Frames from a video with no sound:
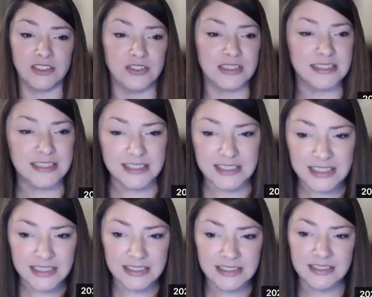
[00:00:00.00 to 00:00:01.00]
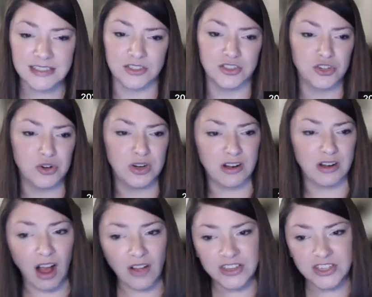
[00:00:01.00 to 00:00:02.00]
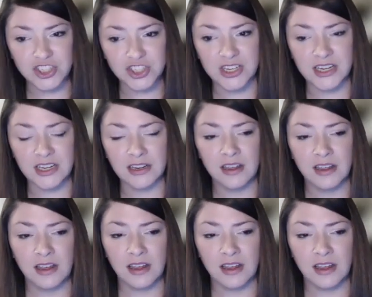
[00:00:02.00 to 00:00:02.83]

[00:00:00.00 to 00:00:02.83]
you need scenes, there's a chronology,